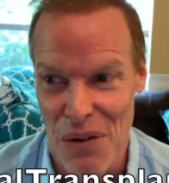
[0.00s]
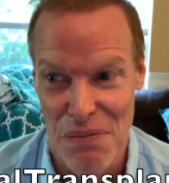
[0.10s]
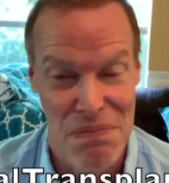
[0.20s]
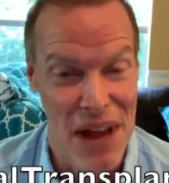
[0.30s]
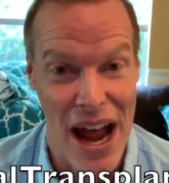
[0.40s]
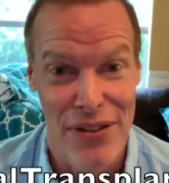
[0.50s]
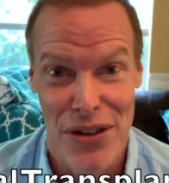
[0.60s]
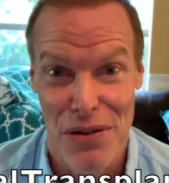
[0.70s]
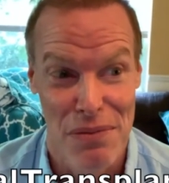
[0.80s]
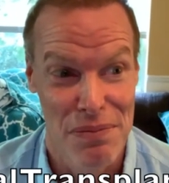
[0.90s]
after
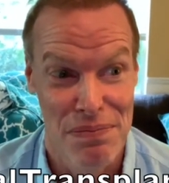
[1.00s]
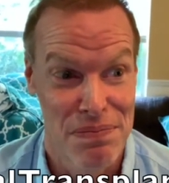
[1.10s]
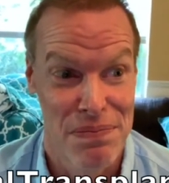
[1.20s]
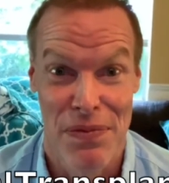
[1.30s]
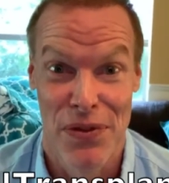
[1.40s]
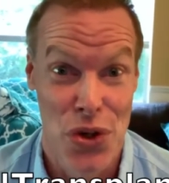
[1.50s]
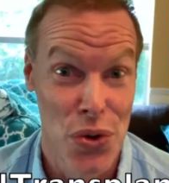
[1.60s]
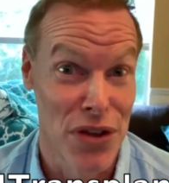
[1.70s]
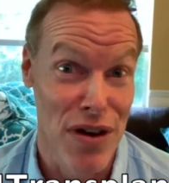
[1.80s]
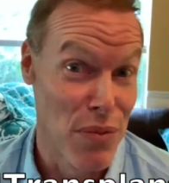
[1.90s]
2 to 3
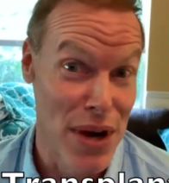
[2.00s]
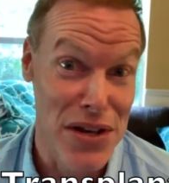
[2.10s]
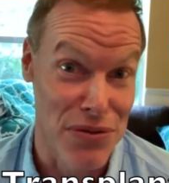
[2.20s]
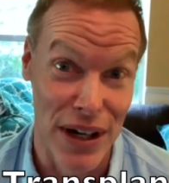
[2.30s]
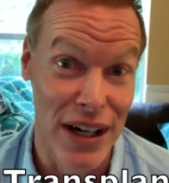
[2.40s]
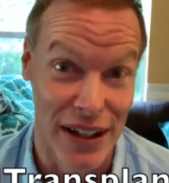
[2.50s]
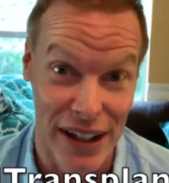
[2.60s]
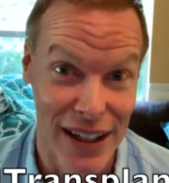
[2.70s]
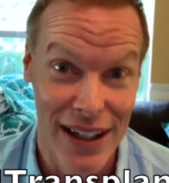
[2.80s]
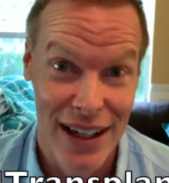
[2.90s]
weeks, really,
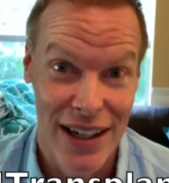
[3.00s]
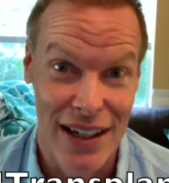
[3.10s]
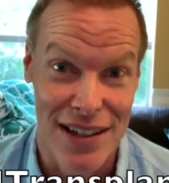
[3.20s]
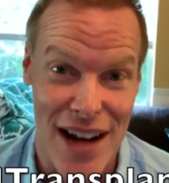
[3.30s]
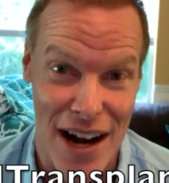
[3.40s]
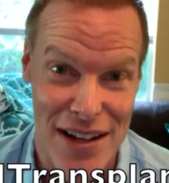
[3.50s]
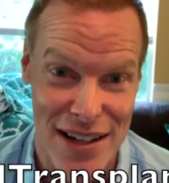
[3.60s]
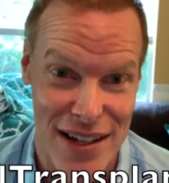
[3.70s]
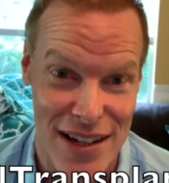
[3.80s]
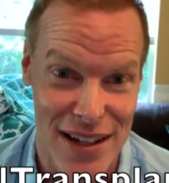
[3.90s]
it started
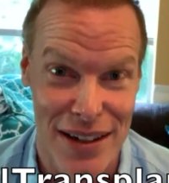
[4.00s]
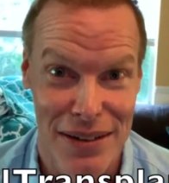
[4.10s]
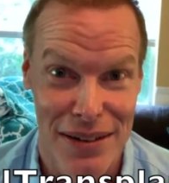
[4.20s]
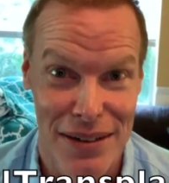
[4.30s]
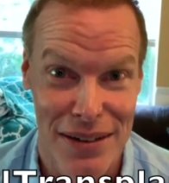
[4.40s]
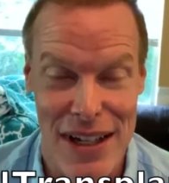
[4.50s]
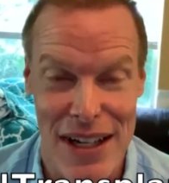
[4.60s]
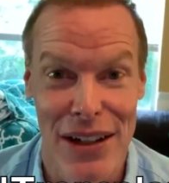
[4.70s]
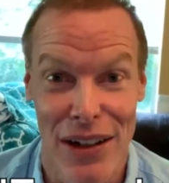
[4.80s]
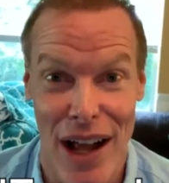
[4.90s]
to heal
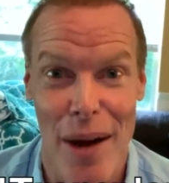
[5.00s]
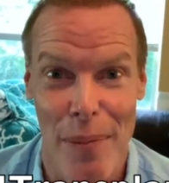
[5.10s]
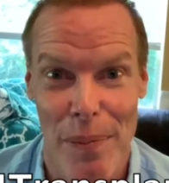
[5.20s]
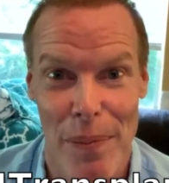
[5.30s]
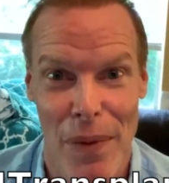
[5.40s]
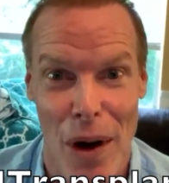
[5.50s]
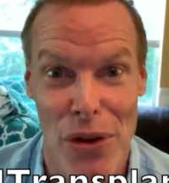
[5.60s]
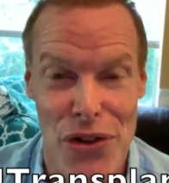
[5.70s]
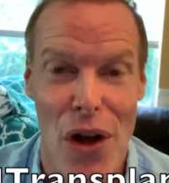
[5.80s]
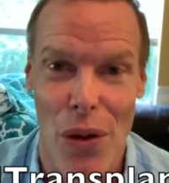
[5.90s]
up almost all
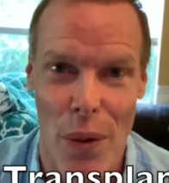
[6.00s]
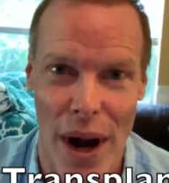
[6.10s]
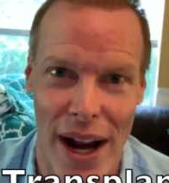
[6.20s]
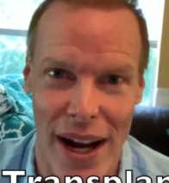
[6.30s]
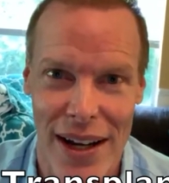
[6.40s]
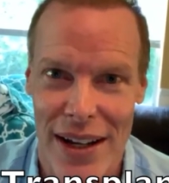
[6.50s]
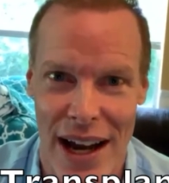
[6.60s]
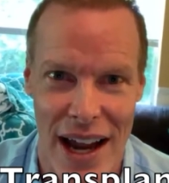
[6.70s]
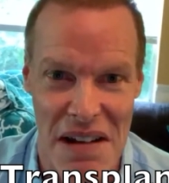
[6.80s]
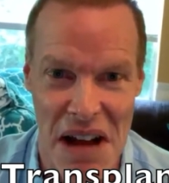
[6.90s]
the way. And
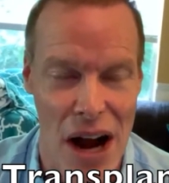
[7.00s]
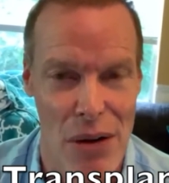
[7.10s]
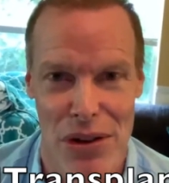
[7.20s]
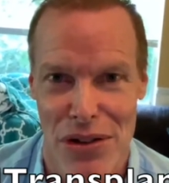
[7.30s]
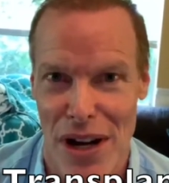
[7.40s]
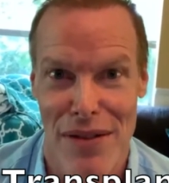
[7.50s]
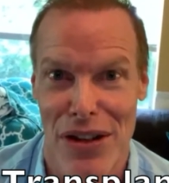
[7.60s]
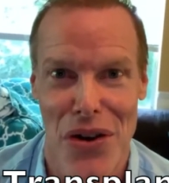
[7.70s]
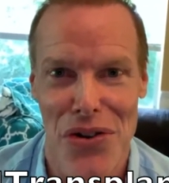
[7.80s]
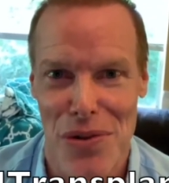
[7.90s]
now it's not even
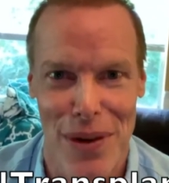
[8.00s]
noticeable.